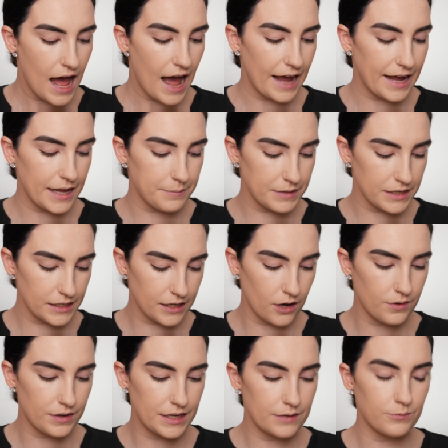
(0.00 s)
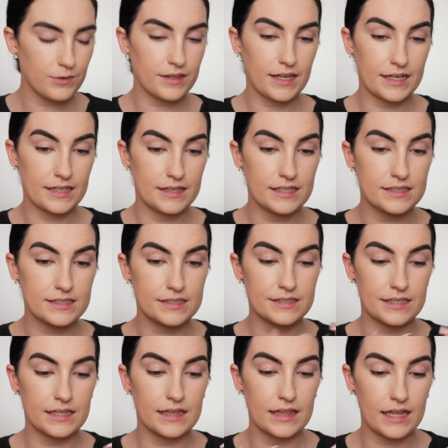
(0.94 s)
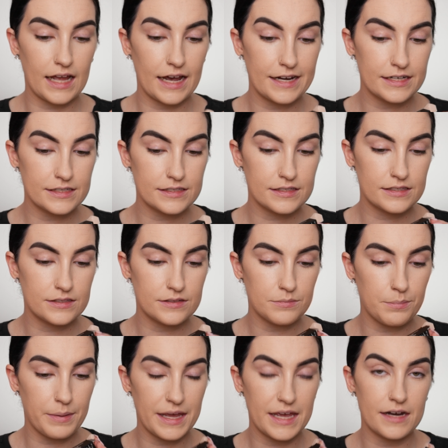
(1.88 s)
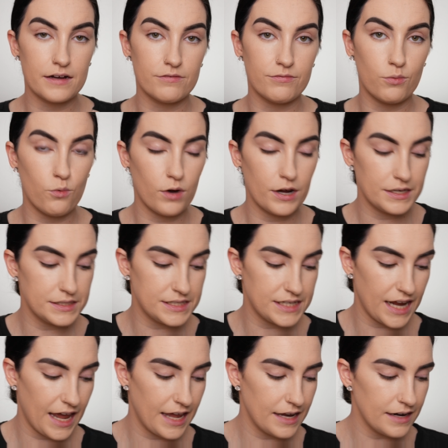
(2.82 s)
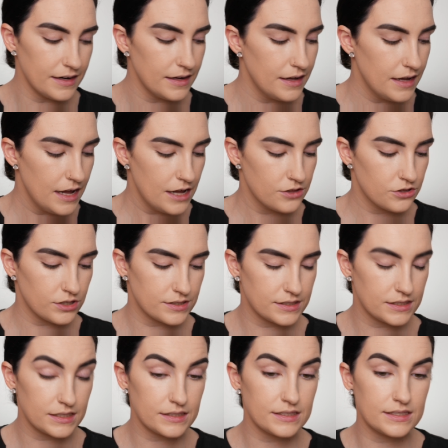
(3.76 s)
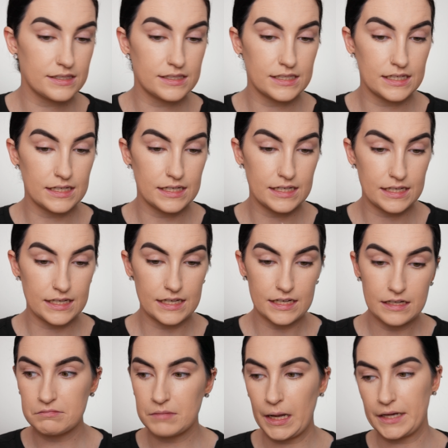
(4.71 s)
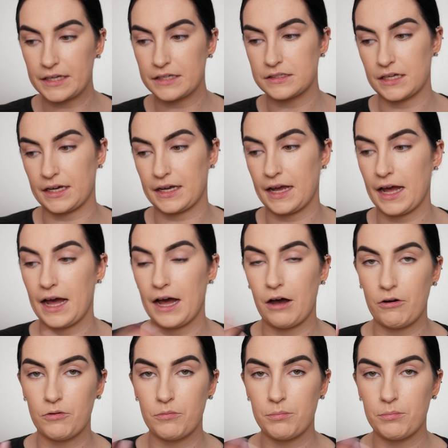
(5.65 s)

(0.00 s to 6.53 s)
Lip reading: I am gonna go in with like the slightest bit of 110 just to see, I guess, like how